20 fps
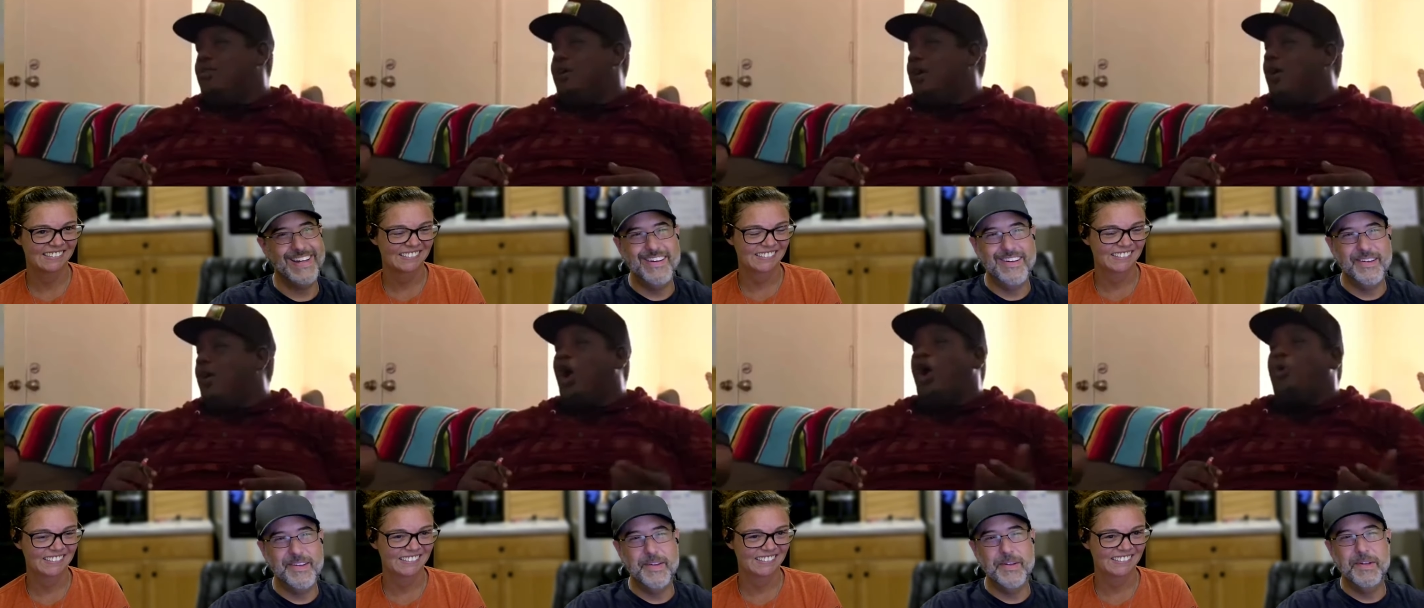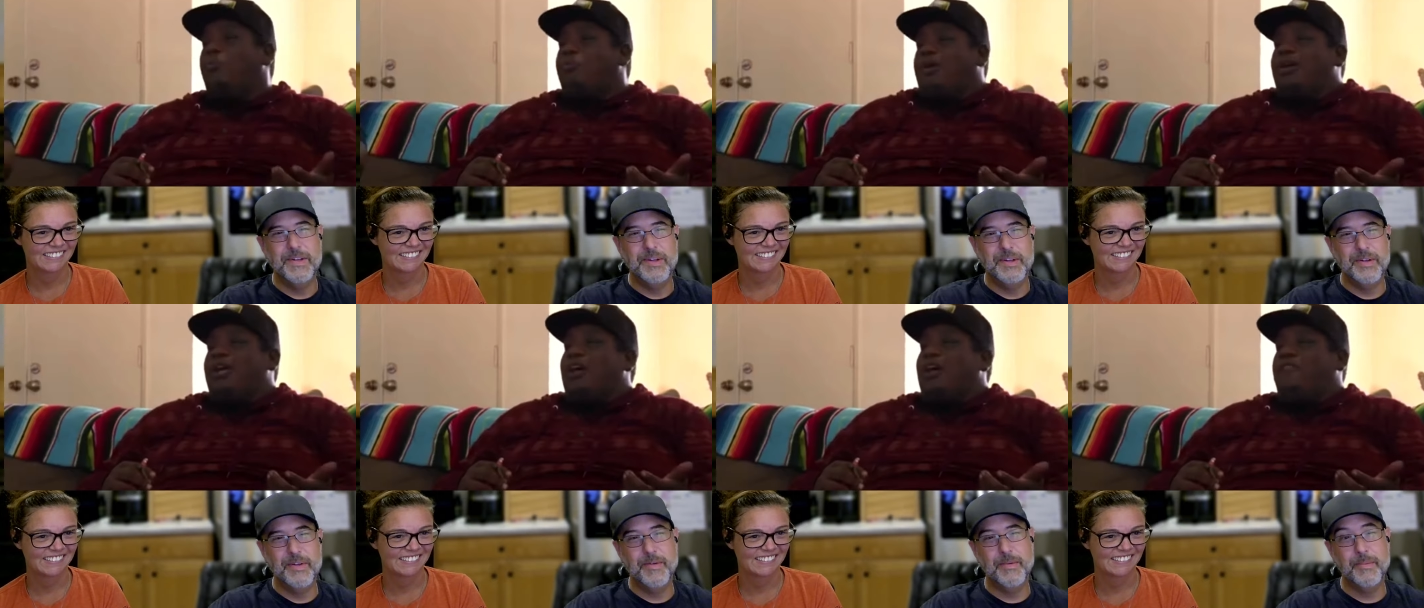Speaker 1: Oprah
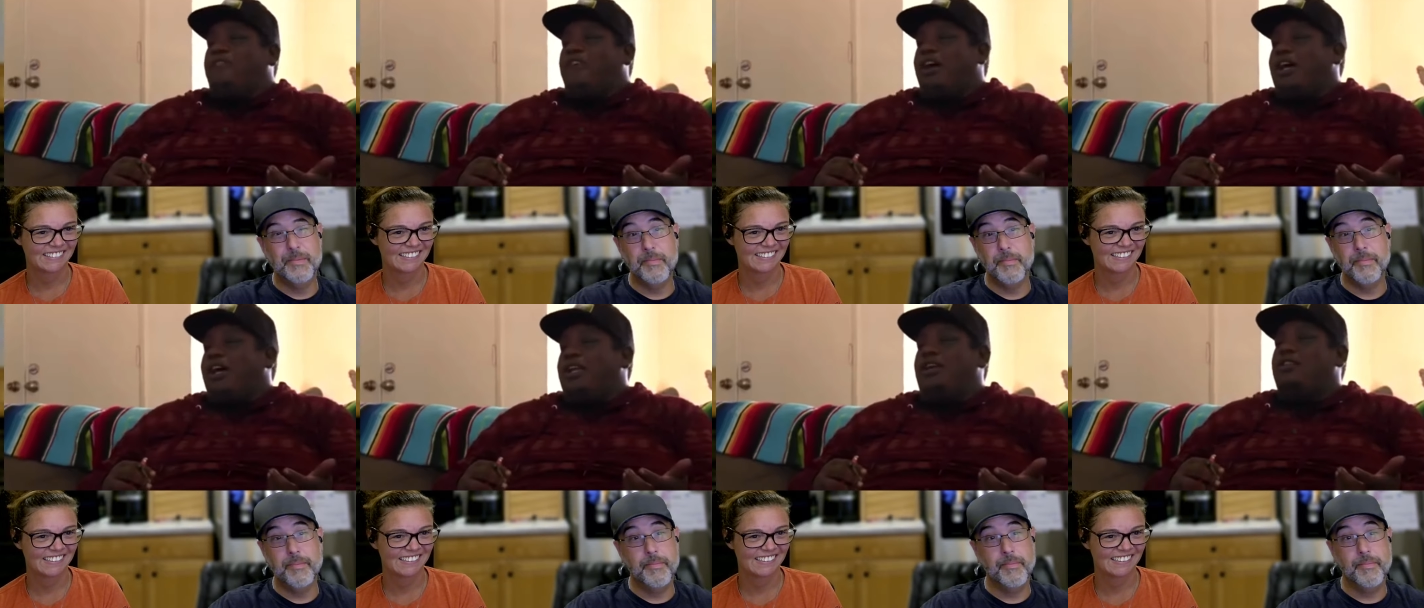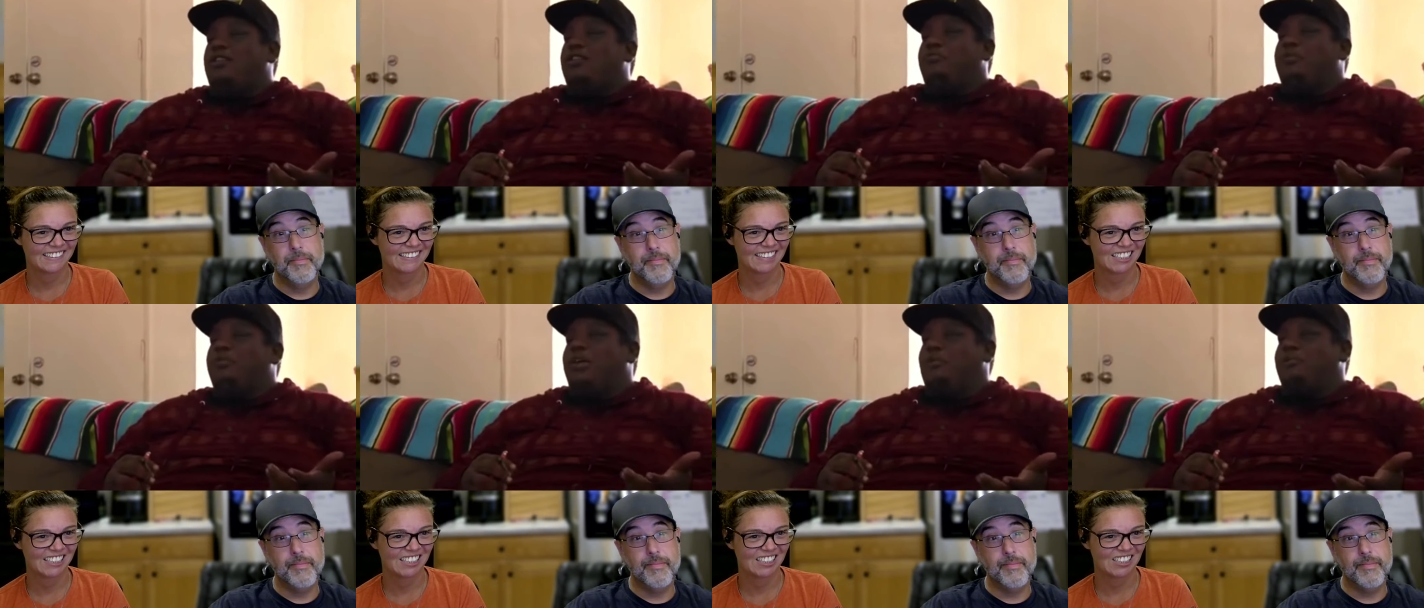not fine either, but
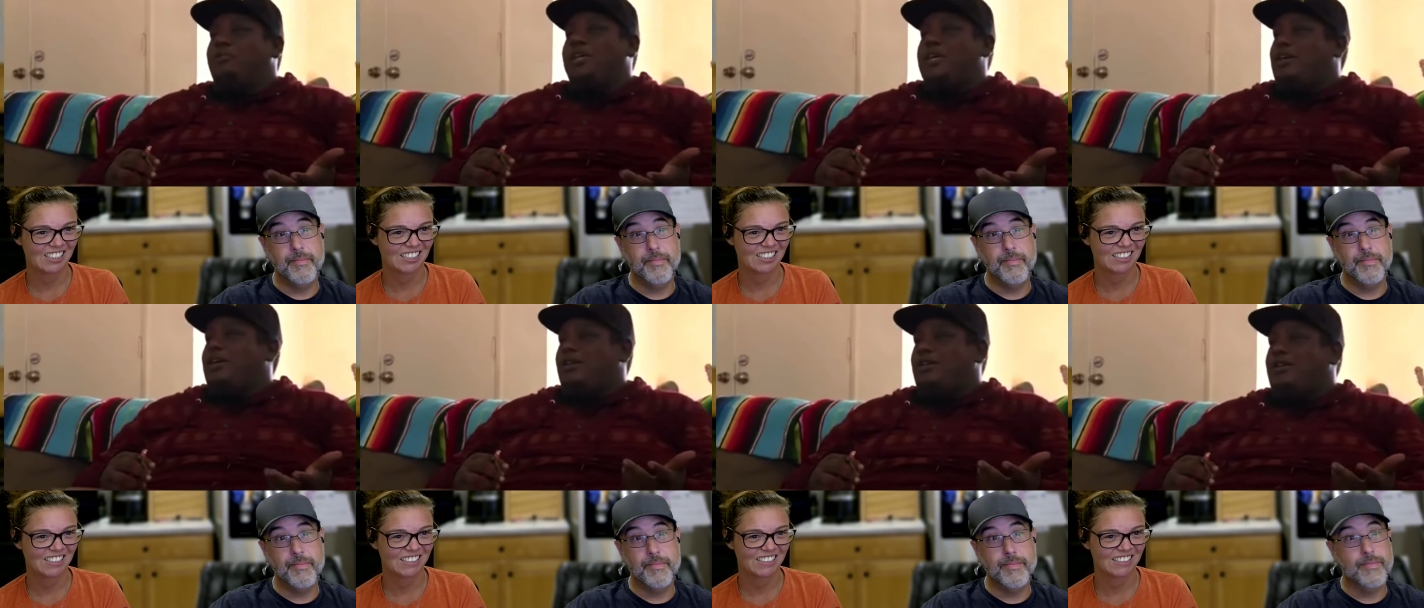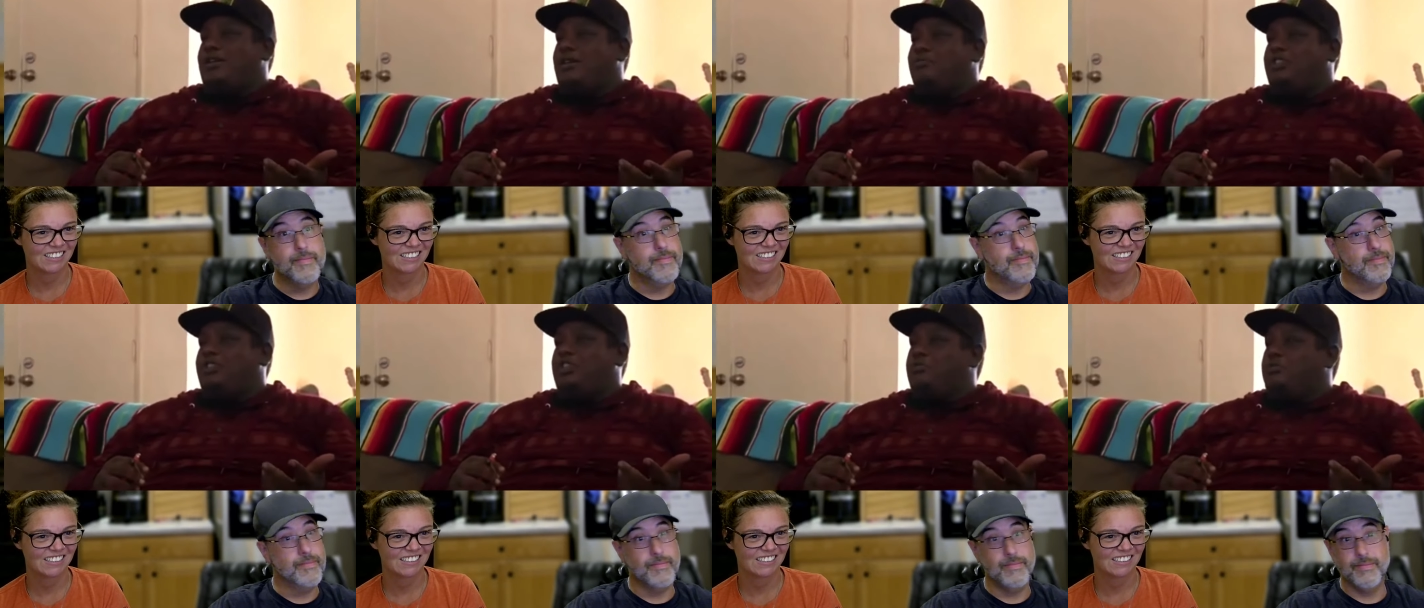I'm taking, I'm
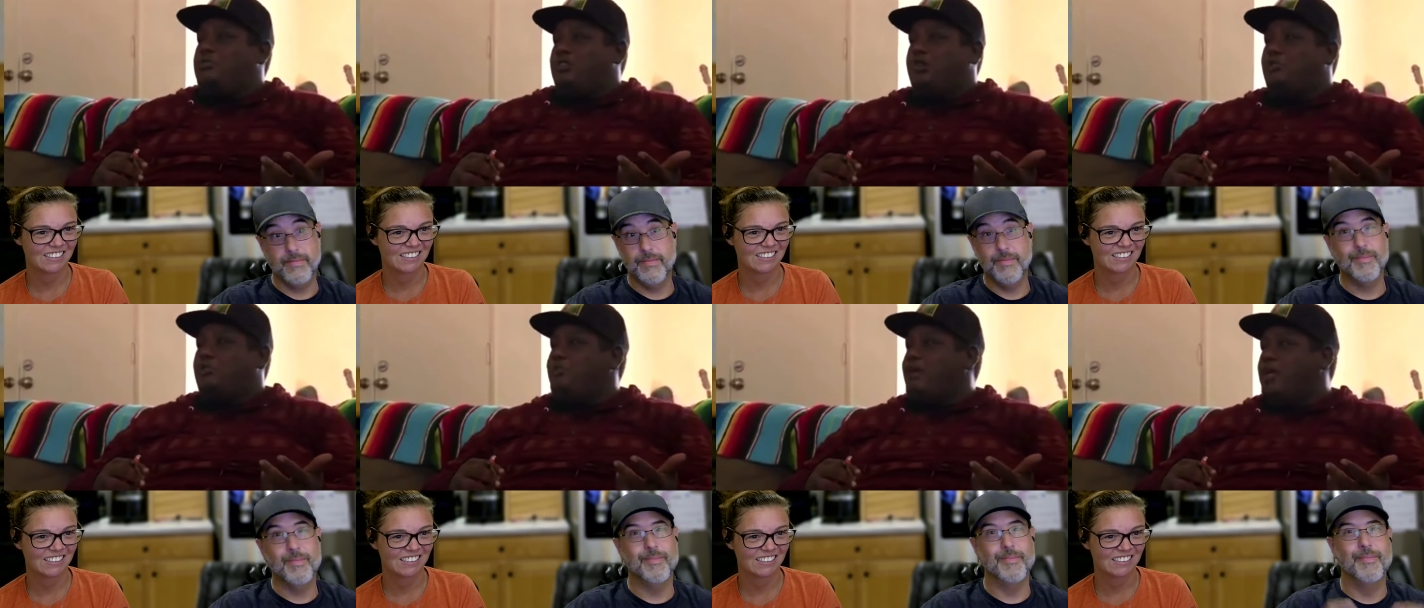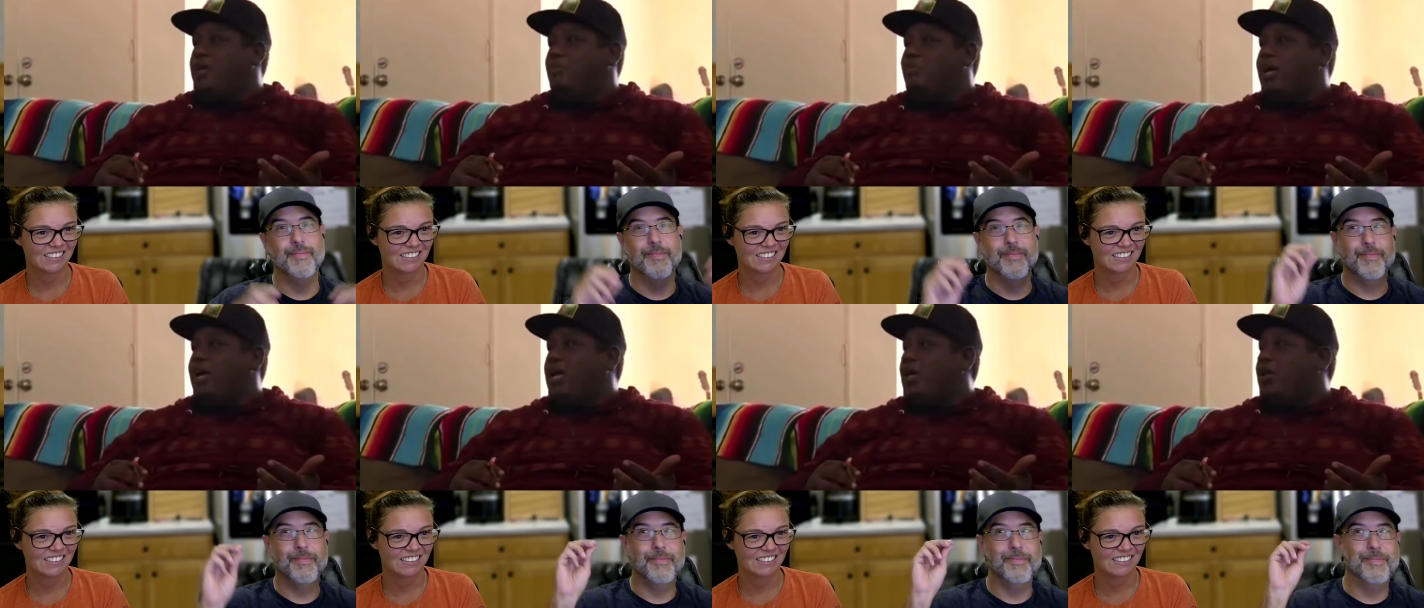choosing the bigger bank.
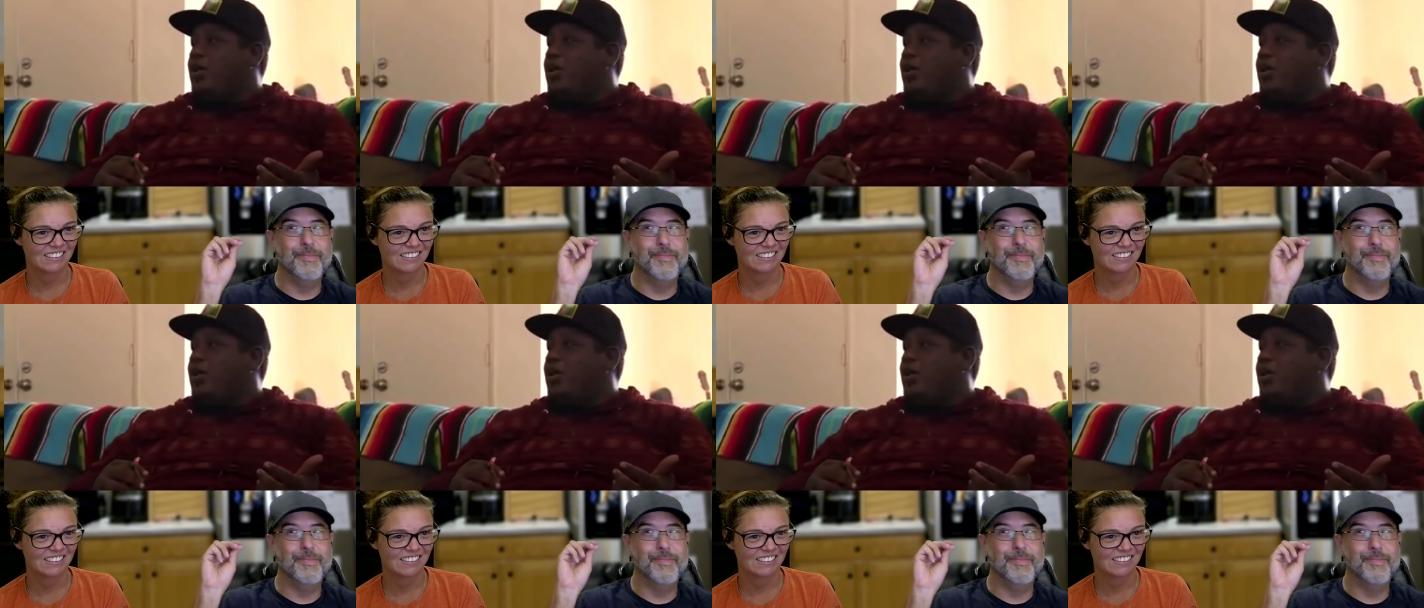